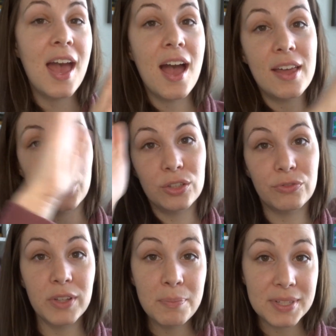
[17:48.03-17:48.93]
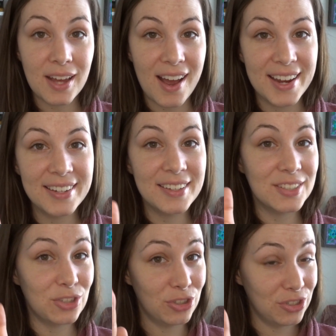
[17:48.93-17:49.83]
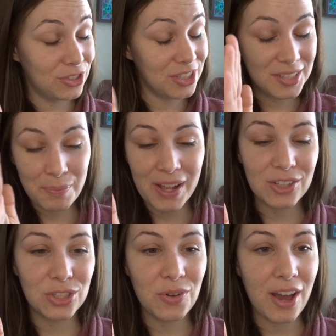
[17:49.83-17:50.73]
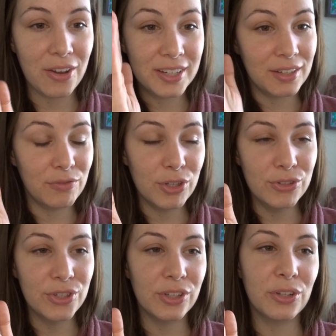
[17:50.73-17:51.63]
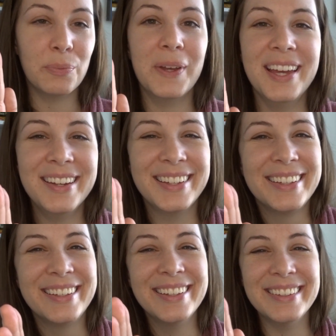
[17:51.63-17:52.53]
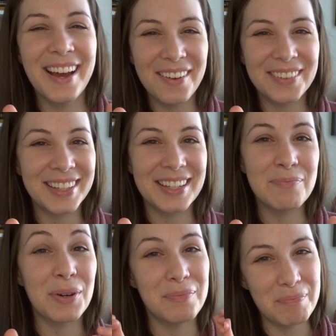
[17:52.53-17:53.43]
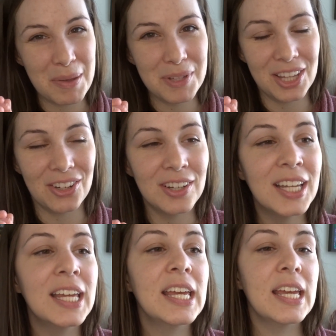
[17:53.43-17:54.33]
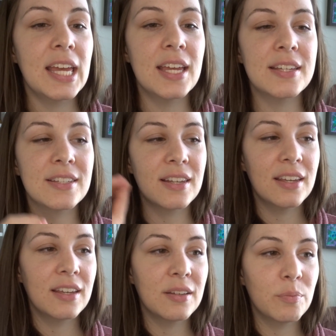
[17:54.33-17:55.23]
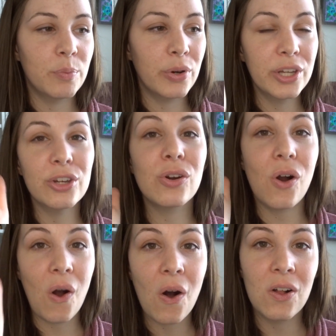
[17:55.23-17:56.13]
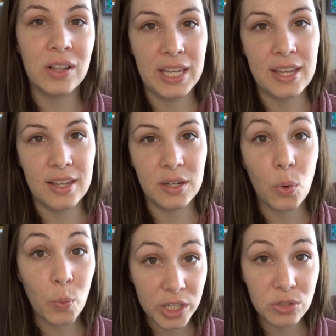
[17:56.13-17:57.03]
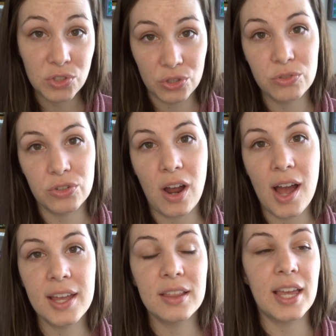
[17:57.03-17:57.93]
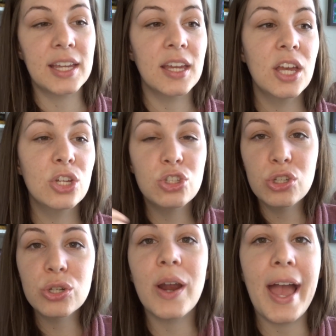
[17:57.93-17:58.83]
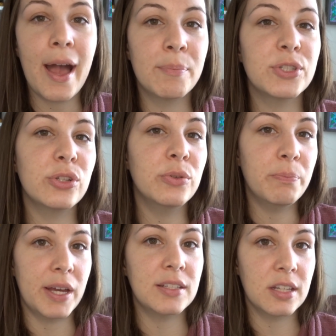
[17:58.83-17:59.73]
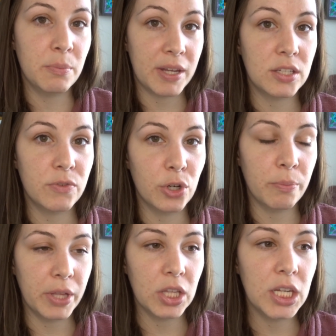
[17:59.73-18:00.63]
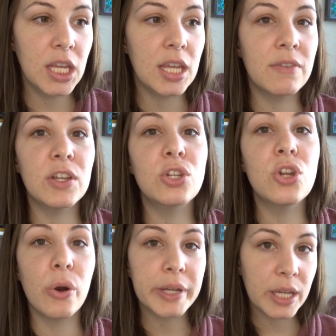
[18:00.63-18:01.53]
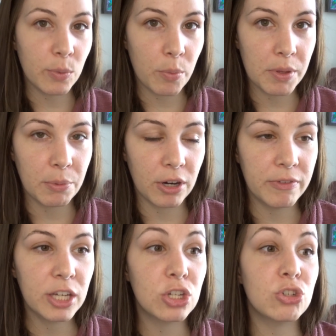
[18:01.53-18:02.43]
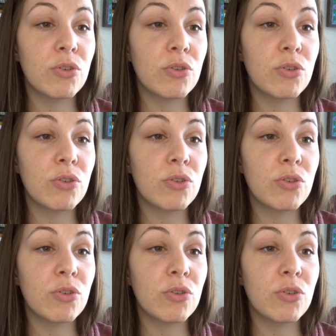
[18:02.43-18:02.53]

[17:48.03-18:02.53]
And on the flip side, just, just to balance you out and confuse you a little bit, not really, but maybe a little, is put your all in when you do try. Like, do your absolute best to the best of your ability, even knowing it won't be perfect.